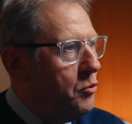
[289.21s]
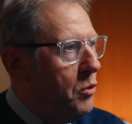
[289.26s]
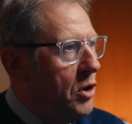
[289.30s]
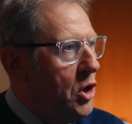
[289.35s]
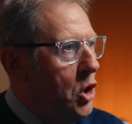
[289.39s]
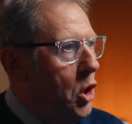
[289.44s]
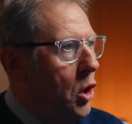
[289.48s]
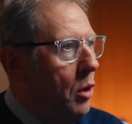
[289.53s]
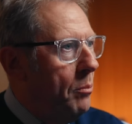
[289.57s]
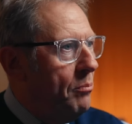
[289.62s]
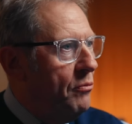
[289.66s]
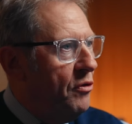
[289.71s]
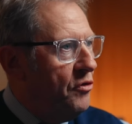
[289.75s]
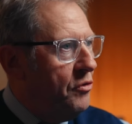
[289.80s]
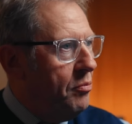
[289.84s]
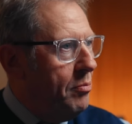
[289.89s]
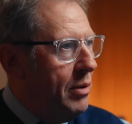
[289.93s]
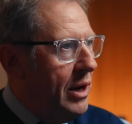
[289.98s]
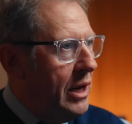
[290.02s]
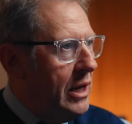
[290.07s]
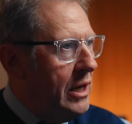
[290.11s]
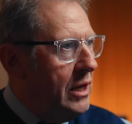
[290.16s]
We upped the
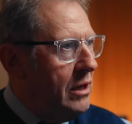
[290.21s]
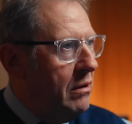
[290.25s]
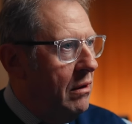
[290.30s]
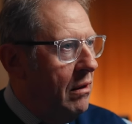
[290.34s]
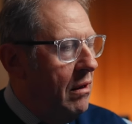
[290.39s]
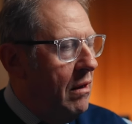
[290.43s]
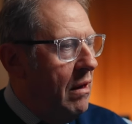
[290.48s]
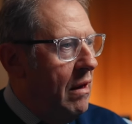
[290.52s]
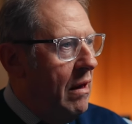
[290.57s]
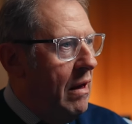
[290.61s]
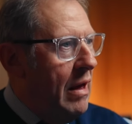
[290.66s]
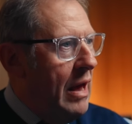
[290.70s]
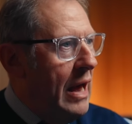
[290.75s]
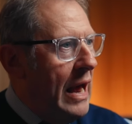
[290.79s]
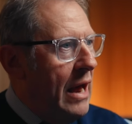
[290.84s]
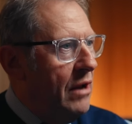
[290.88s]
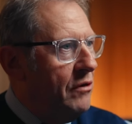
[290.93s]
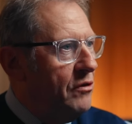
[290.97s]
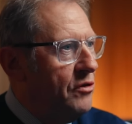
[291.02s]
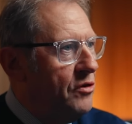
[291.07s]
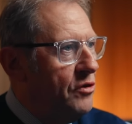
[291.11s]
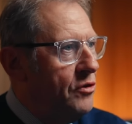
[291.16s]
speed
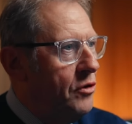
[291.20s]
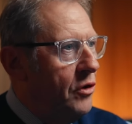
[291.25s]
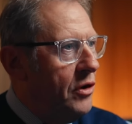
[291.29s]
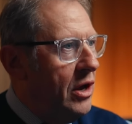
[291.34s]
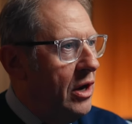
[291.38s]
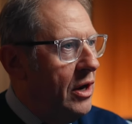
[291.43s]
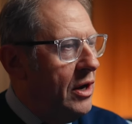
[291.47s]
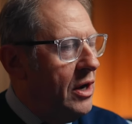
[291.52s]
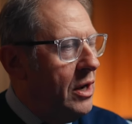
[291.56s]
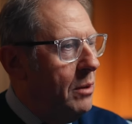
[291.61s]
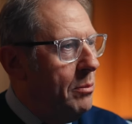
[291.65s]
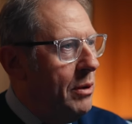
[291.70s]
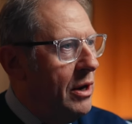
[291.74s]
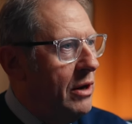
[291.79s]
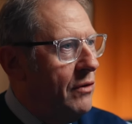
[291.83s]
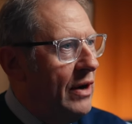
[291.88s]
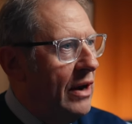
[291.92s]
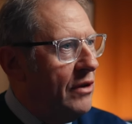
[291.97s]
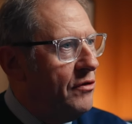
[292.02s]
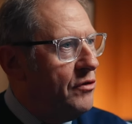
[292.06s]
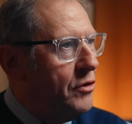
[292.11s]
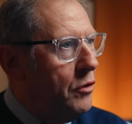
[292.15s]
and stuck a little bit of
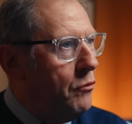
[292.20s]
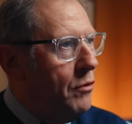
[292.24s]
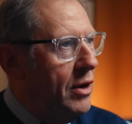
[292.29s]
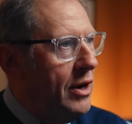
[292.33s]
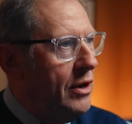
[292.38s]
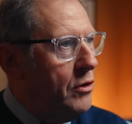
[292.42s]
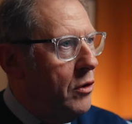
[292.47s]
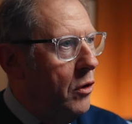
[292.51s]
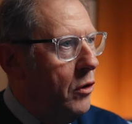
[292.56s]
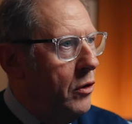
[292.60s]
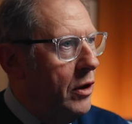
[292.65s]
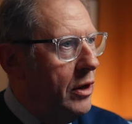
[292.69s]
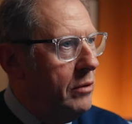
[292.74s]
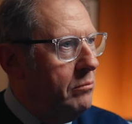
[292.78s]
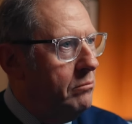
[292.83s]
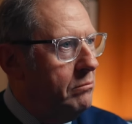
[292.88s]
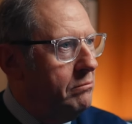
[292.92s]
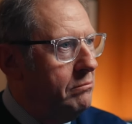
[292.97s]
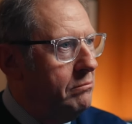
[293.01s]
extra recoil in.